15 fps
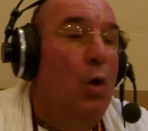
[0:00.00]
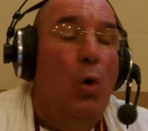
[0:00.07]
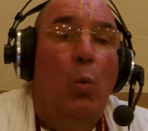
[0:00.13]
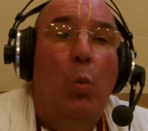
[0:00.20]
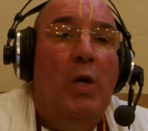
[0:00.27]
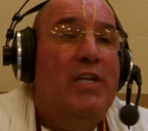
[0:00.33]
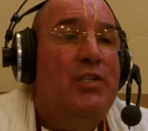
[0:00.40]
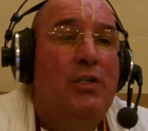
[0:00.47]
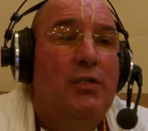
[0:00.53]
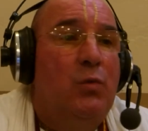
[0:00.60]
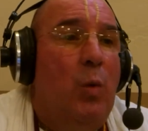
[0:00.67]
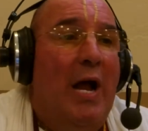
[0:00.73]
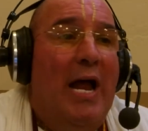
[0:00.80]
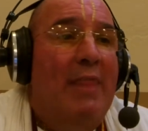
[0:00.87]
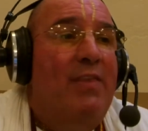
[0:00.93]
Which is
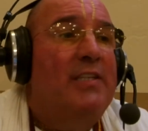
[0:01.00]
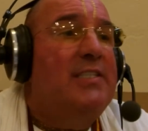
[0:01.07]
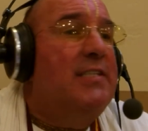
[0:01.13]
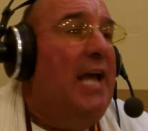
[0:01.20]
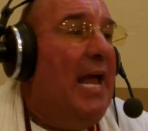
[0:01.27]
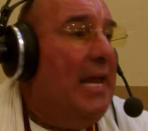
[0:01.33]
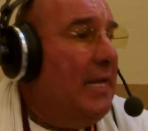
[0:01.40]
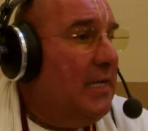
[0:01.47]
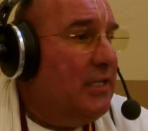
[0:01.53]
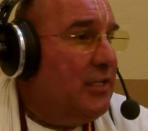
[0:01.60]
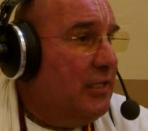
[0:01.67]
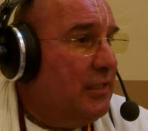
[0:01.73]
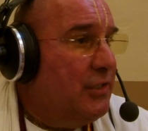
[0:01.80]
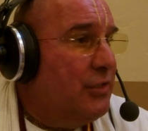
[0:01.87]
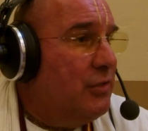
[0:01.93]
why the
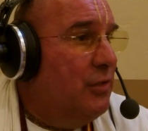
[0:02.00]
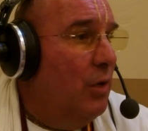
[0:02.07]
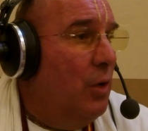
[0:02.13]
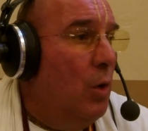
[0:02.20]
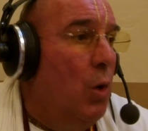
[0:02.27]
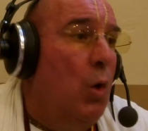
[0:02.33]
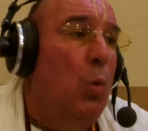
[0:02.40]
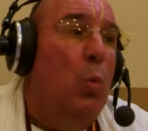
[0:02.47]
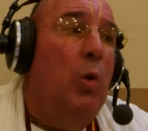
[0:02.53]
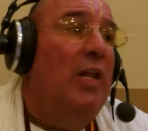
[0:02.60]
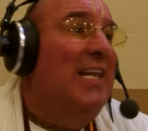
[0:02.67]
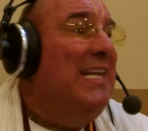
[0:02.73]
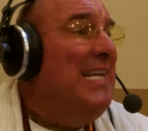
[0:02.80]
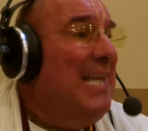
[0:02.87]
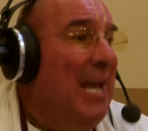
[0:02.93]
scientists
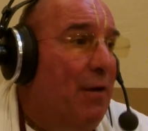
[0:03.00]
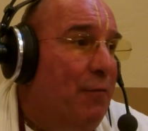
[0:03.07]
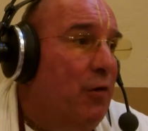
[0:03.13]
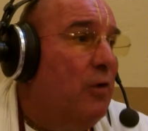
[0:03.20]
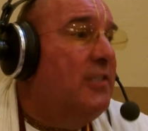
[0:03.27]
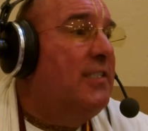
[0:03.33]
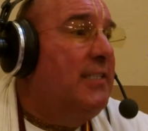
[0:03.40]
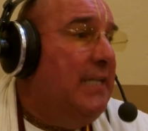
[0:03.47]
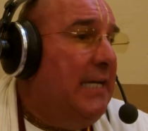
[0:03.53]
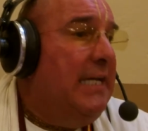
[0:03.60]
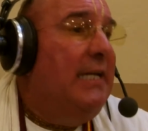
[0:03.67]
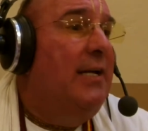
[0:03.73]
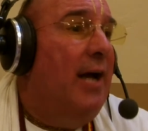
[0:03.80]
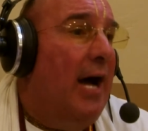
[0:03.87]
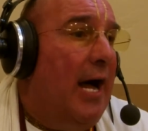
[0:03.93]
will never
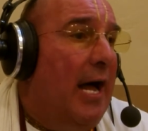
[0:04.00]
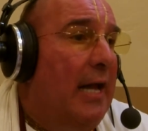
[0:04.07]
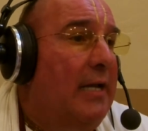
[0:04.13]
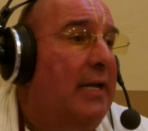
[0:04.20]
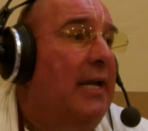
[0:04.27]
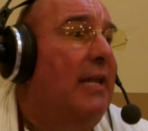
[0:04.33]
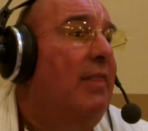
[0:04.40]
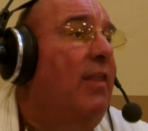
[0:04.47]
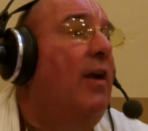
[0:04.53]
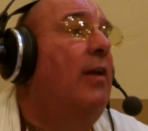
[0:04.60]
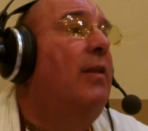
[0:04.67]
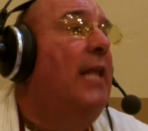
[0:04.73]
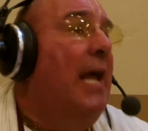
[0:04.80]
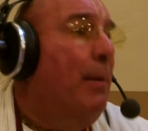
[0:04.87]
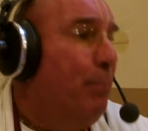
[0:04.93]
see God in their
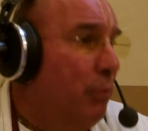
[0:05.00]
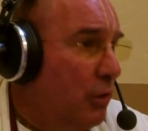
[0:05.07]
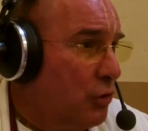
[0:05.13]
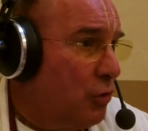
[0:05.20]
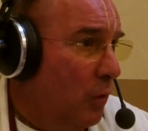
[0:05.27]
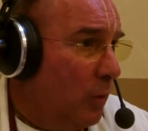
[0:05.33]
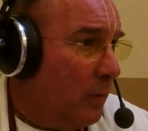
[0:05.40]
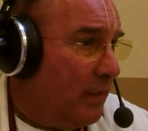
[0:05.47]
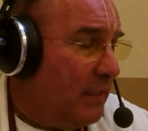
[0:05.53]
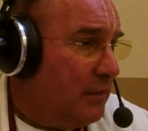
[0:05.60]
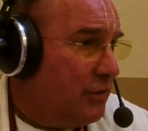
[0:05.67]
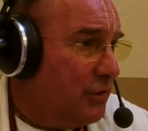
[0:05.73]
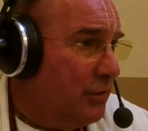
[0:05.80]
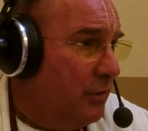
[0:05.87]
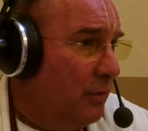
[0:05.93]

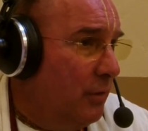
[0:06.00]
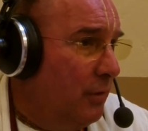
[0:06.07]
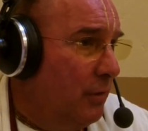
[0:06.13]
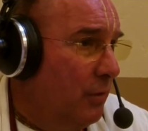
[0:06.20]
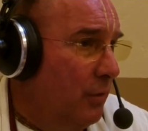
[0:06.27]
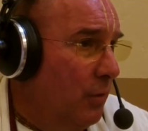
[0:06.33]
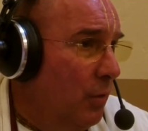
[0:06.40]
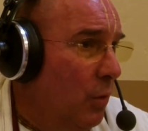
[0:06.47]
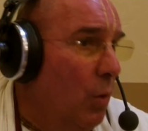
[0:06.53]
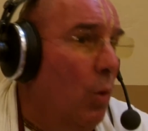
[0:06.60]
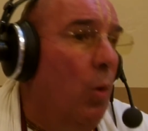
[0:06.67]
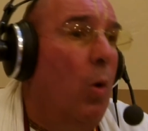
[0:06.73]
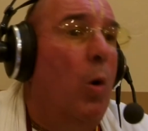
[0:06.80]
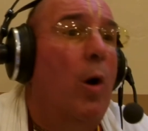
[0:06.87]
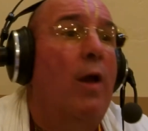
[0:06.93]
laboratories
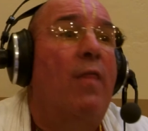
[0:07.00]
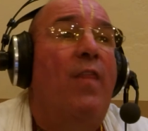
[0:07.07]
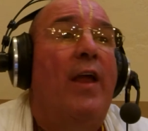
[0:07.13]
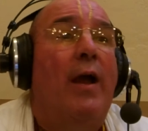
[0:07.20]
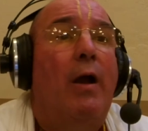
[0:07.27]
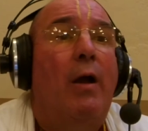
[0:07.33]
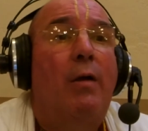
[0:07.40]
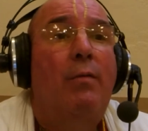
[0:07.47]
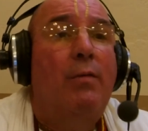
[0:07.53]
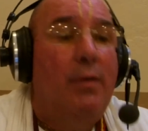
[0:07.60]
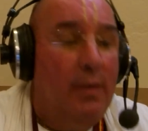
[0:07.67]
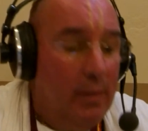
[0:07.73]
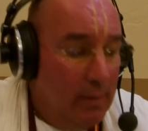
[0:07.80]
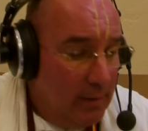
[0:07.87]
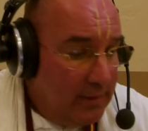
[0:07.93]
or their
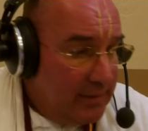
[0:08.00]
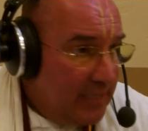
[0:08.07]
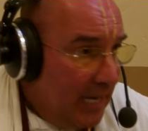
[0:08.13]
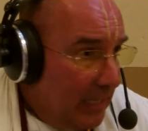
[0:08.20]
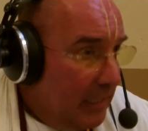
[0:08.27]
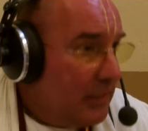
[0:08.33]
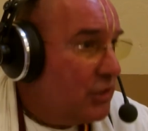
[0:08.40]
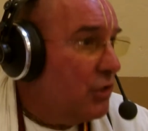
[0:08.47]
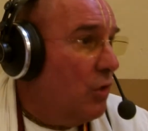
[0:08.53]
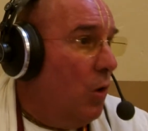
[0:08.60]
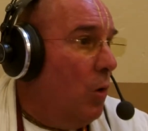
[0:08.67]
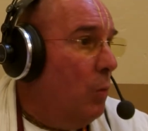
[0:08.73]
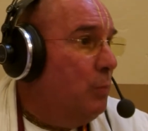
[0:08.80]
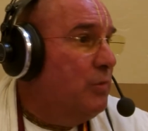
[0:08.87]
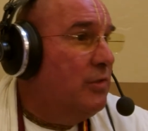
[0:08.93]

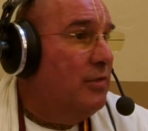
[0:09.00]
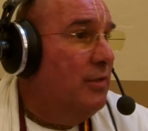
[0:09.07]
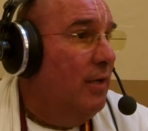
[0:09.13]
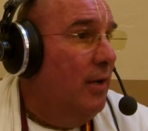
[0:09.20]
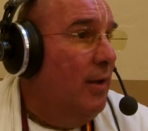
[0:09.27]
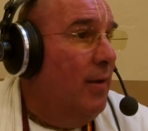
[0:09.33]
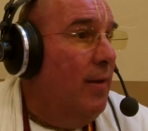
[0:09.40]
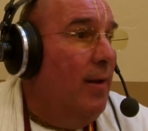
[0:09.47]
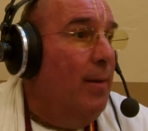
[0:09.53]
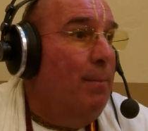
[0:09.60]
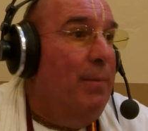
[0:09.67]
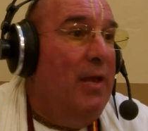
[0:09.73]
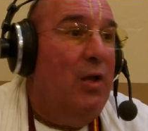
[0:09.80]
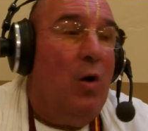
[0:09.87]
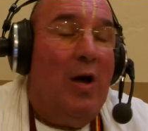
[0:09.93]
telescopes,
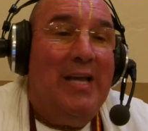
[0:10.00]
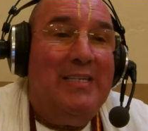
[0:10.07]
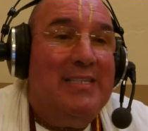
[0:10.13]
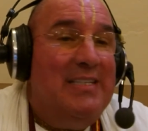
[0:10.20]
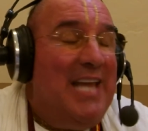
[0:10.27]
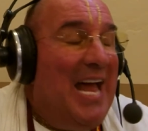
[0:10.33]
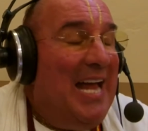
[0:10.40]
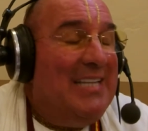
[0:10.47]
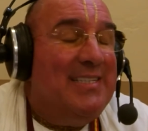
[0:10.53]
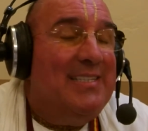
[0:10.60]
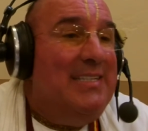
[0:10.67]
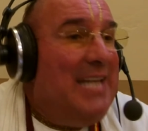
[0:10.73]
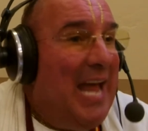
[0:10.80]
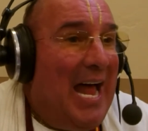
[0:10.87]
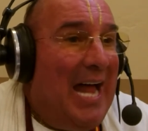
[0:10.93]
because that's
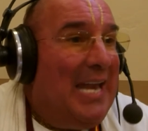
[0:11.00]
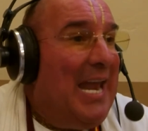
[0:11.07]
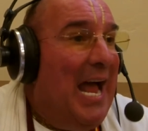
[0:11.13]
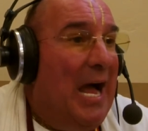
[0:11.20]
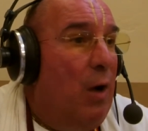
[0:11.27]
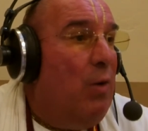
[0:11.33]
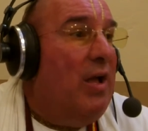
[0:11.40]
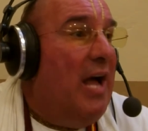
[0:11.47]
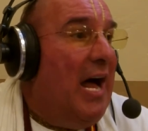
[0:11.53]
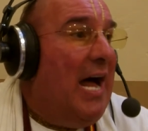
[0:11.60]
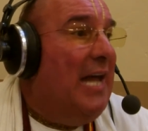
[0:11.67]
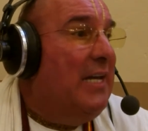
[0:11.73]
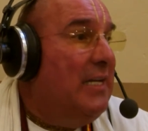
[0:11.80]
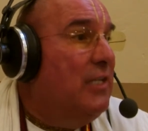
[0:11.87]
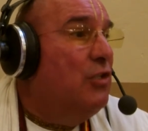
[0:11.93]
not how
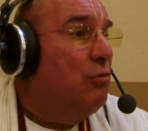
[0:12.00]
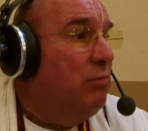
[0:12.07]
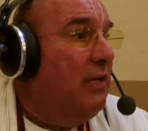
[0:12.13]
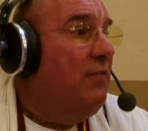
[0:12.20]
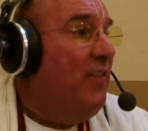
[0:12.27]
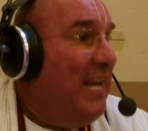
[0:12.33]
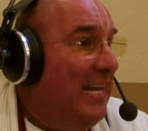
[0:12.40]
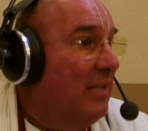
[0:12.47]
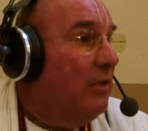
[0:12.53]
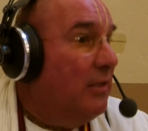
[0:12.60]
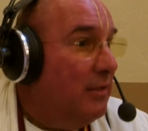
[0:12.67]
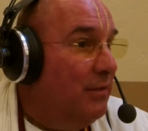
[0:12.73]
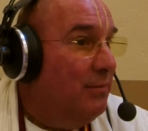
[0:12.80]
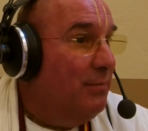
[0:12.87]
God is revealed.